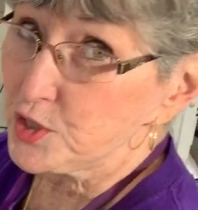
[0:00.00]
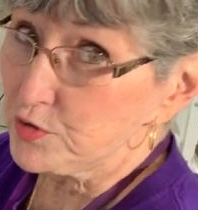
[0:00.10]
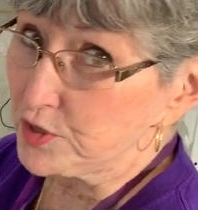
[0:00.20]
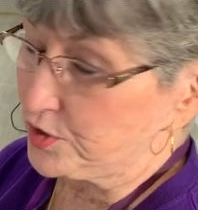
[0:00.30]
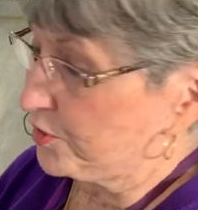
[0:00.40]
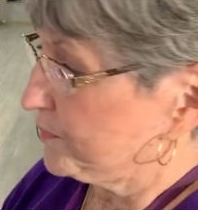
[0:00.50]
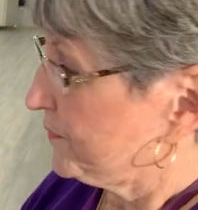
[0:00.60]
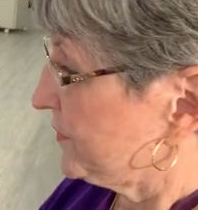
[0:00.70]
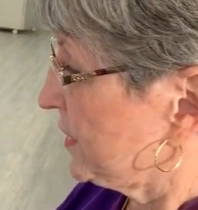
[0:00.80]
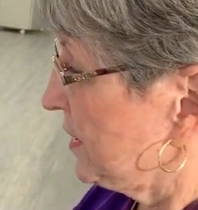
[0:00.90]
you do.
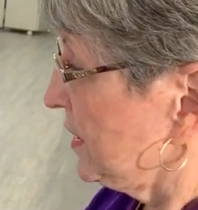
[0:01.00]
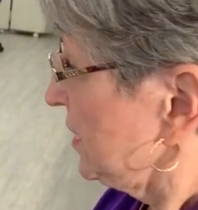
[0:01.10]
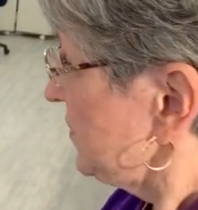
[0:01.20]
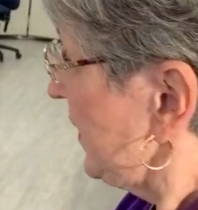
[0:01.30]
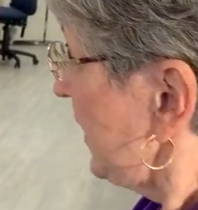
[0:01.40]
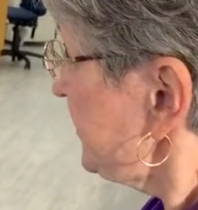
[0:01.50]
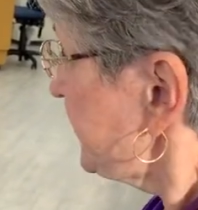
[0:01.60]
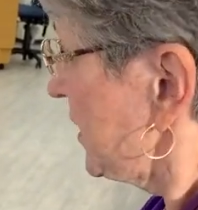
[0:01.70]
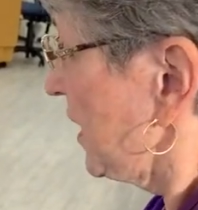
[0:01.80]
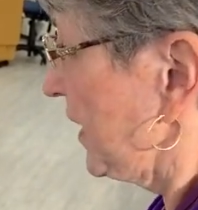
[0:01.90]
That
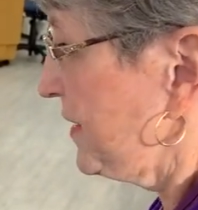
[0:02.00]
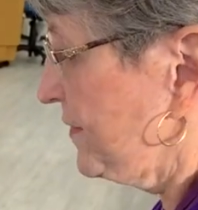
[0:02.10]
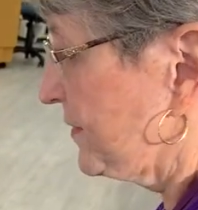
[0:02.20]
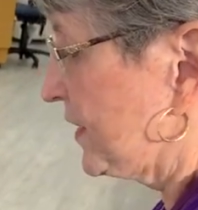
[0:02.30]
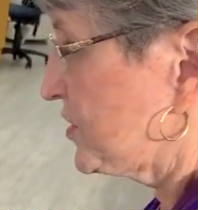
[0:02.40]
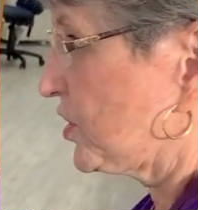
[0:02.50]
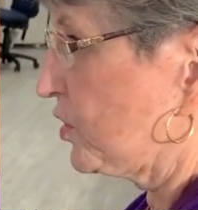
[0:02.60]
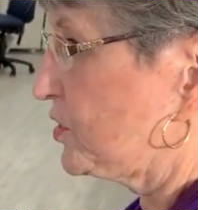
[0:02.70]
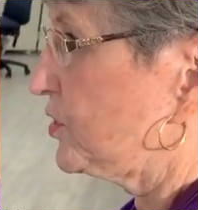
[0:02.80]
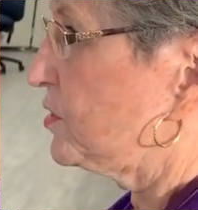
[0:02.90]
aside, let's go
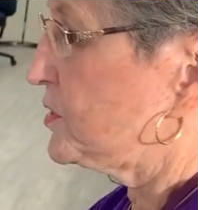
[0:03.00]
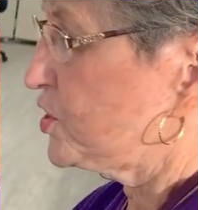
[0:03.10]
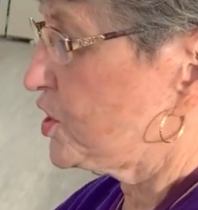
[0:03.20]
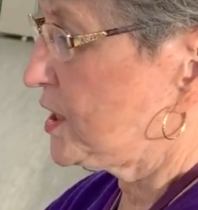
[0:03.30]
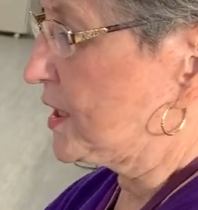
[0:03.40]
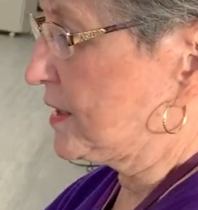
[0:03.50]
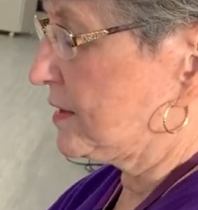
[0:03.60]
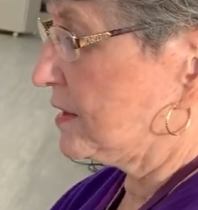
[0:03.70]
to the machine.